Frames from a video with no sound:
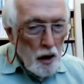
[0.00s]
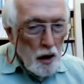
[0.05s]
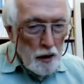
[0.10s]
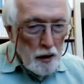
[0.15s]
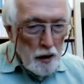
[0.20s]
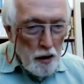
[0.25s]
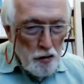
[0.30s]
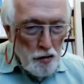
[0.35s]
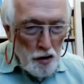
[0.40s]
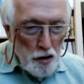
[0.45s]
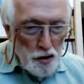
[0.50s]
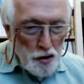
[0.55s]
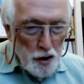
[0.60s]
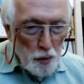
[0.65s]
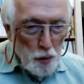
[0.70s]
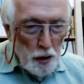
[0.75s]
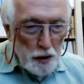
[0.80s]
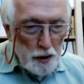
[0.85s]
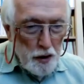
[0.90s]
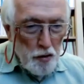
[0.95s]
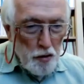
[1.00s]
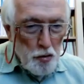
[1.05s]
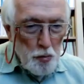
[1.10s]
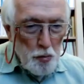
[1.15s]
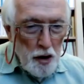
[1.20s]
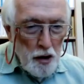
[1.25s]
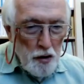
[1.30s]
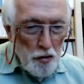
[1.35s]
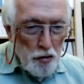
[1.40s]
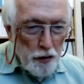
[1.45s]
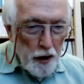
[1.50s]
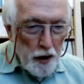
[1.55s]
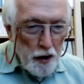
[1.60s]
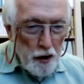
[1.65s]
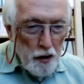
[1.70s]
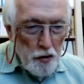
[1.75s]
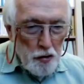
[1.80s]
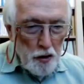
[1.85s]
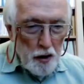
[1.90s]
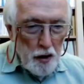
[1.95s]
And essentially what this means
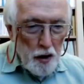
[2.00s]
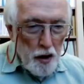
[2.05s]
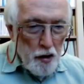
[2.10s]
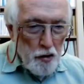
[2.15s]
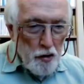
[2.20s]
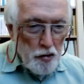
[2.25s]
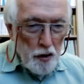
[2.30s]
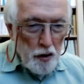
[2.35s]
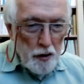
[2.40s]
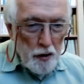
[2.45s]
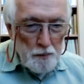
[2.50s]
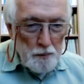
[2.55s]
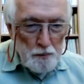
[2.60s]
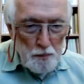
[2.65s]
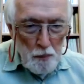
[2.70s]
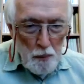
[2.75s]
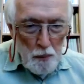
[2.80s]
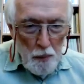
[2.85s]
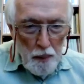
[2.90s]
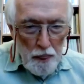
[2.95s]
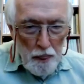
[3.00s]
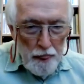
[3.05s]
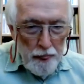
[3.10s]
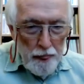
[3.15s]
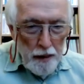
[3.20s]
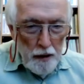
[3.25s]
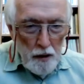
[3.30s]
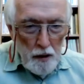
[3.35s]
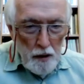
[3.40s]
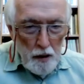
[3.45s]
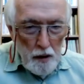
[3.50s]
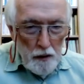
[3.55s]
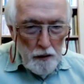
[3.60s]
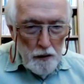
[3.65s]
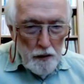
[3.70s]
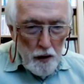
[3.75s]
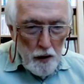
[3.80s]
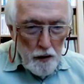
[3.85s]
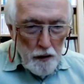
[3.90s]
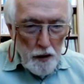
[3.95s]
then is that as a
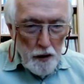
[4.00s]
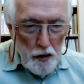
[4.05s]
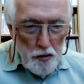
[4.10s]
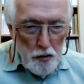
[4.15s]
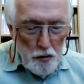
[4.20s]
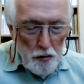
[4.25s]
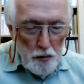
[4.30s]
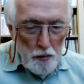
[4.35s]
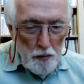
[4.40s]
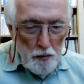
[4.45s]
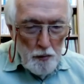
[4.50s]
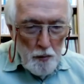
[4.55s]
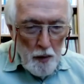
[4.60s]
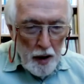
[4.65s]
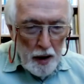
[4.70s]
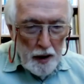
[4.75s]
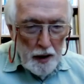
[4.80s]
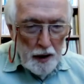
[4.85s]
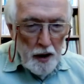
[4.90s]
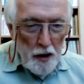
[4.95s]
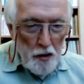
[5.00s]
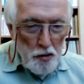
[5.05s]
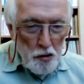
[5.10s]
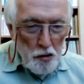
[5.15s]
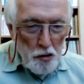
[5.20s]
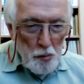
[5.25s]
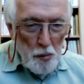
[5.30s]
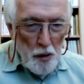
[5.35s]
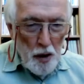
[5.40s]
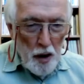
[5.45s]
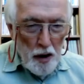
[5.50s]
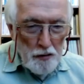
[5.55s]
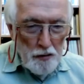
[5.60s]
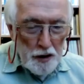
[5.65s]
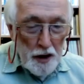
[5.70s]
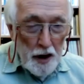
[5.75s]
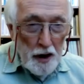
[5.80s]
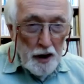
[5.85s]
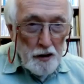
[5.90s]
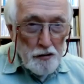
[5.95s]
this mechanism of
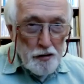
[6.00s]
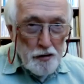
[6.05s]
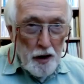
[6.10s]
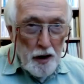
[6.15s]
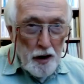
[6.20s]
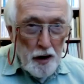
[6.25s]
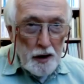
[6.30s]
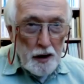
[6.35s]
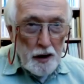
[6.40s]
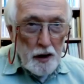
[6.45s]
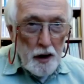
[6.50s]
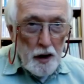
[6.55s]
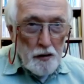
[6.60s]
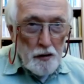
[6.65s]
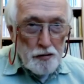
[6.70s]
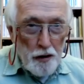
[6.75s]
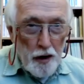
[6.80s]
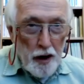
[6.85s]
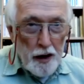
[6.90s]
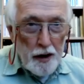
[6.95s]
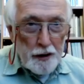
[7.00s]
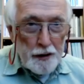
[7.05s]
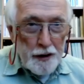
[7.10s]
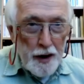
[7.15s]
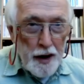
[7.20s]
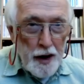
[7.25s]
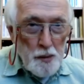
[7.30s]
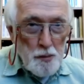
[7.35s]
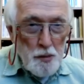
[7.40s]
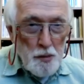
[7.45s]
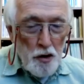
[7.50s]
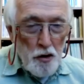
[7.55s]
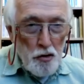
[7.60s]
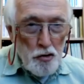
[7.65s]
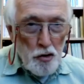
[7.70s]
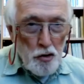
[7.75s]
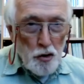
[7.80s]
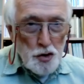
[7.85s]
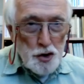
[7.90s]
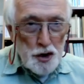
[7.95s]
identifying a file name and
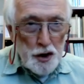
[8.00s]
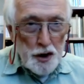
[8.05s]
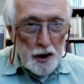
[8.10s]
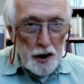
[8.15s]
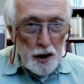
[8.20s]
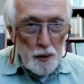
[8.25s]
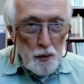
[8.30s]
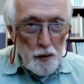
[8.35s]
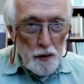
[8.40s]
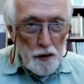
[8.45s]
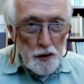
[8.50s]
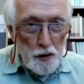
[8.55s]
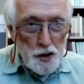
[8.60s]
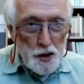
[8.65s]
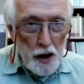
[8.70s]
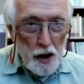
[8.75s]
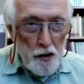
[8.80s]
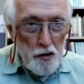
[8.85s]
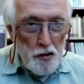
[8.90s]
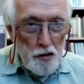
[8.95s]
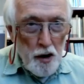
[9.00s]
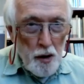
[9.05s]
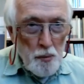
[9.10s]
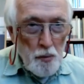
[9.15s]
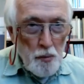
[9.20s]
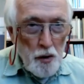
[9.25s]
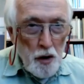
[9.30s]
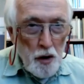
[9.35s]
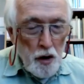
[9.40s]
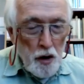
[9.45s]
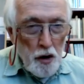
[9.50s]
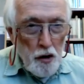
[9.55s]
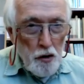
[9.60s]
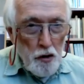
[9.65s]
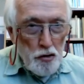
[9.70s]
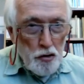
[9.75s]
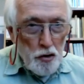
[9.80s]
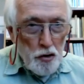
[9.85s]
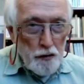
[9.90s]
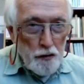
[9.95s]
associating with a checksum
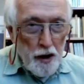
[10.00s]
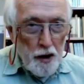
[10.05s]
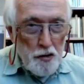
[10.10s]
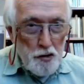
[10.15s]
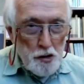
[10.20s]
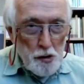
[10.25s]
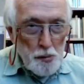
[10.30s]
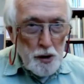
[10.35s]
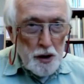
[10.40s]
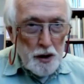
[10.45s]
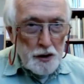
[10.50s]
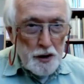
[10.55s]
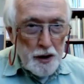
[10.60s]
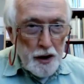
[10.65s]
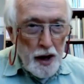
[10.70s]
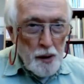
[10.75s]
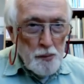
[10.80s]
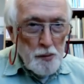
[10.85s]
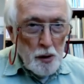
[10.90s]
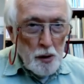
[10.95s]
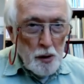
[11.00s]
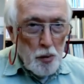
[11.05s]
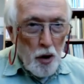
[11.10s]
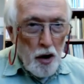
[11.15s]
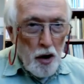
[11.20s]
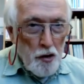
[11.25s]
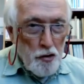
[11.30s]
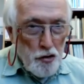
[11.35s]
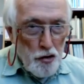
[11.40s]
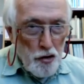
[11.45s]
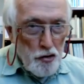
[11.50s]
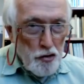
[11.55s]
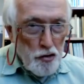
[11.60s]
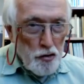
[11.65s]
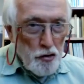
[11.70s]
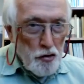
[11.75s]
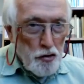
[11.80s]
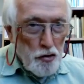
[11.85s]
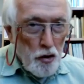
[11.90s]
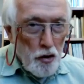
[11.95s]
sort of has to be a dynamic process.
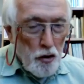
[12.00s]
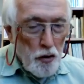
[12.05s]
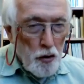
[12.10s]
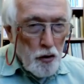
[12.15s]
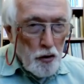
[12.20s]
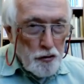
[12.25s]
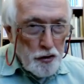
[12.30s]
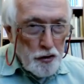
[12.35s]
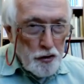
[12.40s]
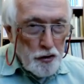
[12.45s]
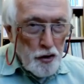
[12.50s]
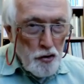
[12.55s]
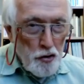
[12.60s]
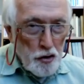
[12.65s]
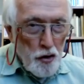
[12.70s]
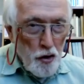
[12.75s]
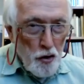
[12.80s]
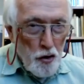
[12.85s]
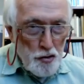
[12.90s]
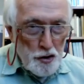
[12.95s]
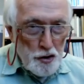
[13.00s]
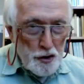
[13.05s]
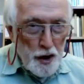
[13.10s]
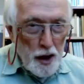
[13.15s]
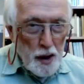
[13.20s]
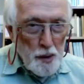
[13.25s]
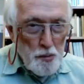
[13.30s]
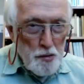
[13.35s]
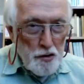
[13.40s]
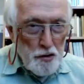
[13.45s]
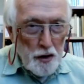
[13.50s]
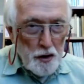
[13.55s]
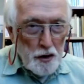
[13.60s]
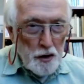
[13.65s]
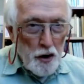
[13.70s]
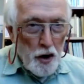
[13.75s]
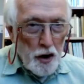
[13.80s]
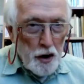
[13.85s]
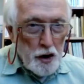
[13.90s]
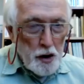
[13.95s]
And so if a user goes to typeset
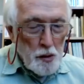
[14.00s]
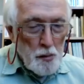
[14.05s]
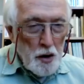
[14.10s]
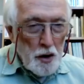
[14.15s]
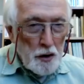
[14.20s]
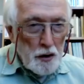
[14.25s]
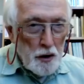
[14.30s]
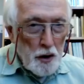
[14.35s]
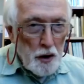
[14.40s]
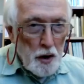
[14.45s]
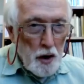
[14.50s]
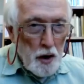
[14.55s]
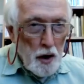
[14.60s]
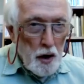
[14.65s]
a document